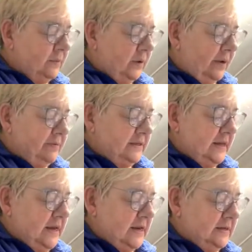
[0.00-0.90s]
What I was
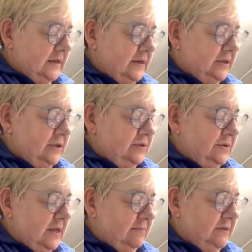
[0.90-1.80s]
thinking is I could
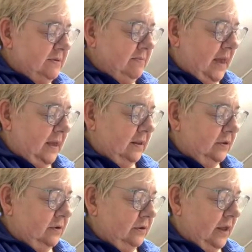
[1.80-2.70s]
use them to make
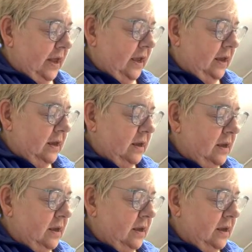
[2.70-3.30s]
it look like